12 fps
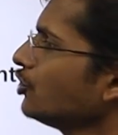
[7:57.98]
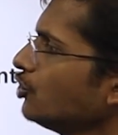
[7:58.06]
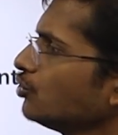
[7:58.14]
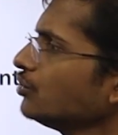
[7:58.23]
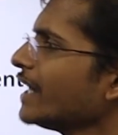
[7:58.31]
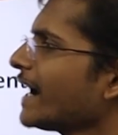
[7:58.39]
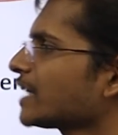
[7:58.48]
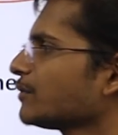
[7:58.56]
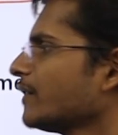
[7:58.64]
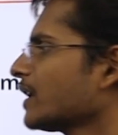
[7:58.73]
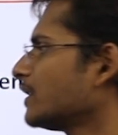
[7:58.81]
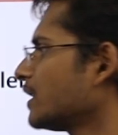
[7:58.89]
to the atom
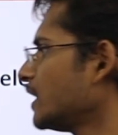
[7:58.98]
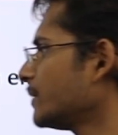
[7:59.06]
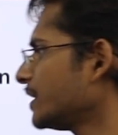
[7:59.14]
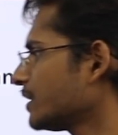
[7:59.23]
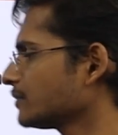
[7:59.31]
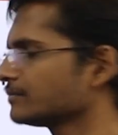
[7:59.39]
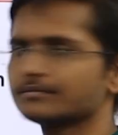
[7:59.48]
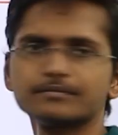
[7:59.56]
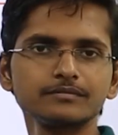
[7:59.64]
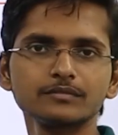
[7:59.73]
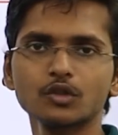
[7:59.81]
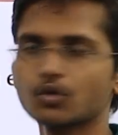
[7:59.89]
of another element.
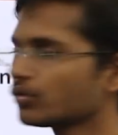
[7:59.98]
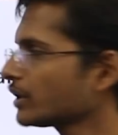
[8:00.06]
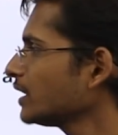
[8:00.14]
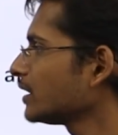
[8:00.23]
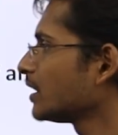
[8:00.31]
Okay,